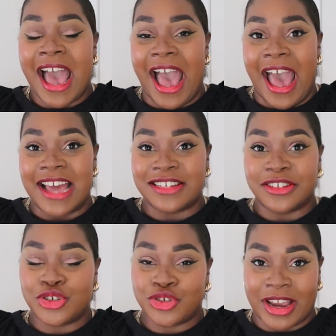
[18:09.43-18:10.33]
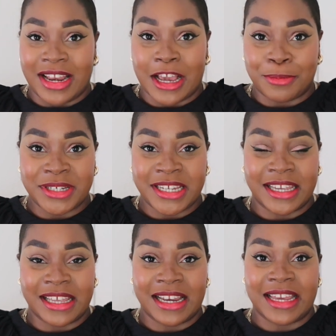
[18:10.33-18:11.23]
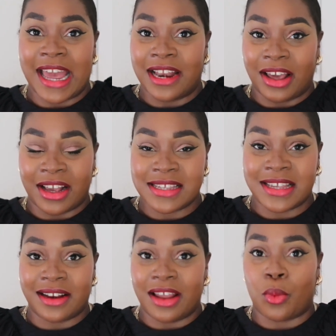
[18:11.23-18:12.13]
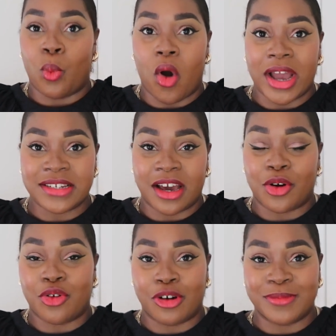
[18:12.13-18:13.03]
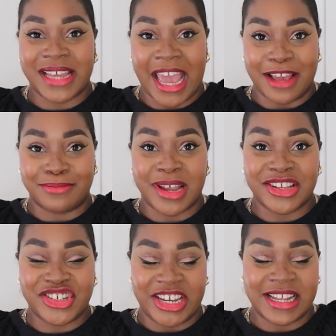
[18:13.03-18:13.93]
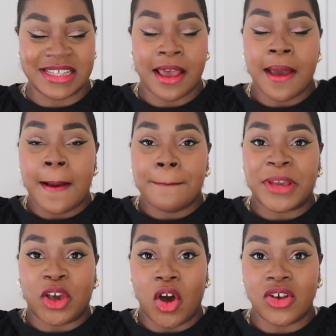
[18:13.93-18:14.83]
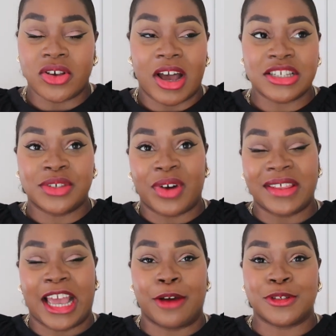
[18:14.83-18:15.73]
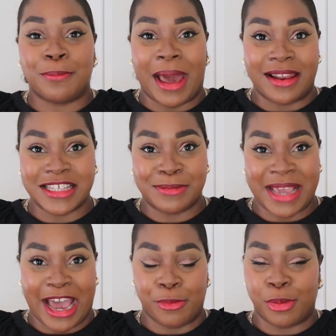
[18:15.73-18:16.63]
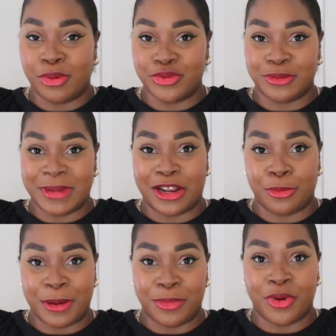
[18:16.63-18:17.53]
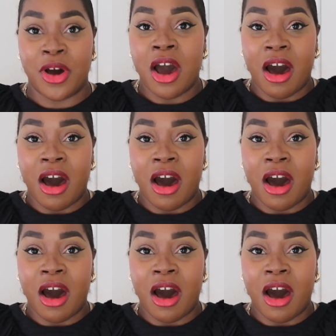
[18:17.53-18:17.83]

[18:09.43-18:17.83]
and straight leg particularly, and like I said, like wider cropped hem jeans, because I just find they help to balance me out and proportion me a little bit more.